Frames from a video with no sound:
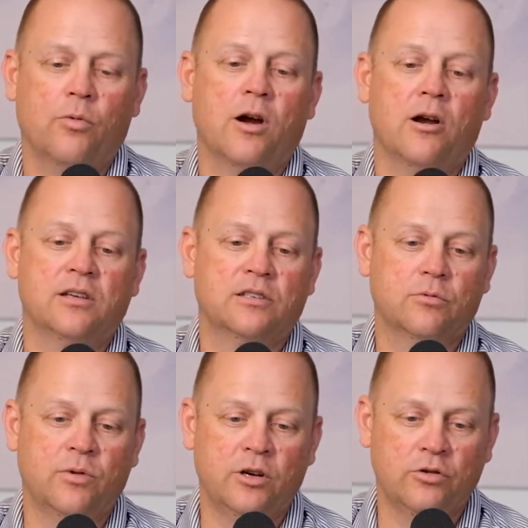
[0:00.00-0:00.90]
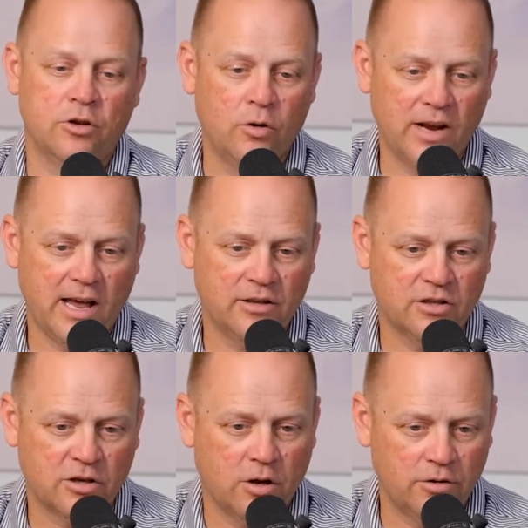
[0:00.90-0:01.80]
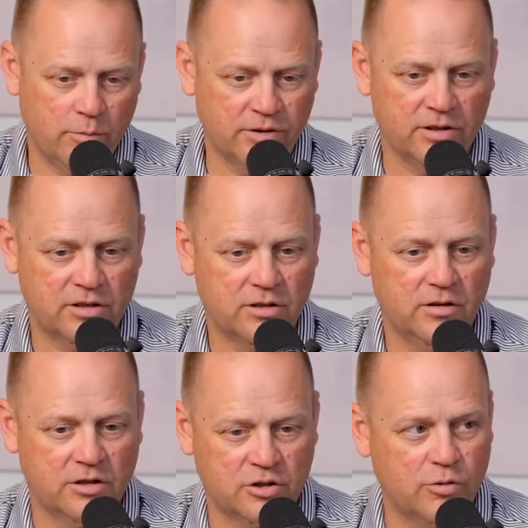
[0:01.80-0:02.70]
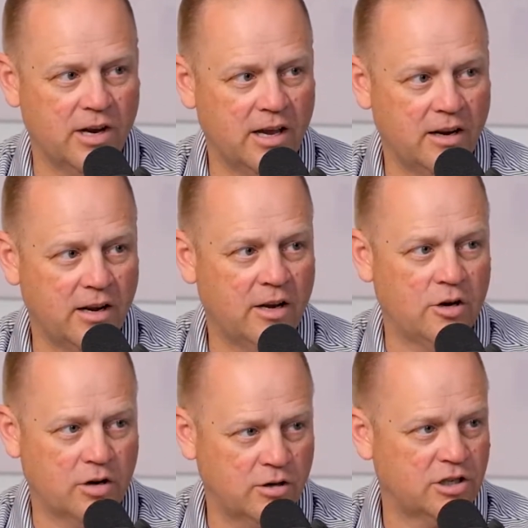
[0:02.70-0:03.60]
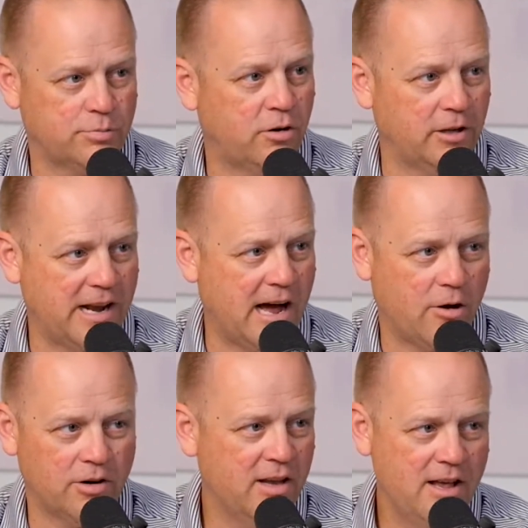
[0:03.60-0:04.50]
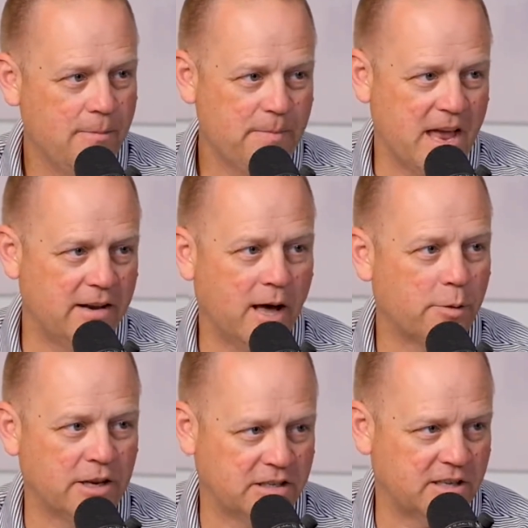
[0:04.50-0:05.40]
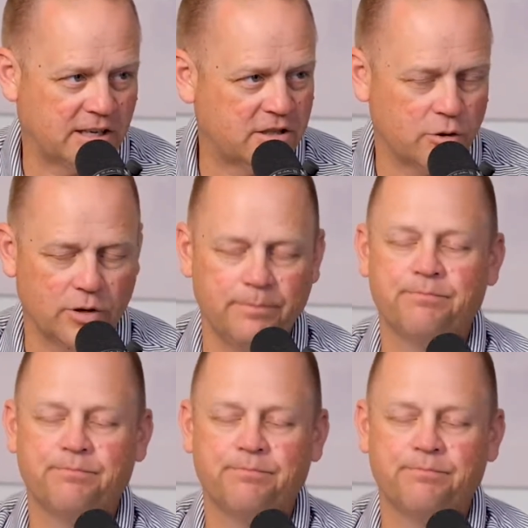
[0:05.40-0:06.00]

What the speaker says: Whereas when you don't add the salt, you put the string in and you can just pull it out and nothing sticks to it.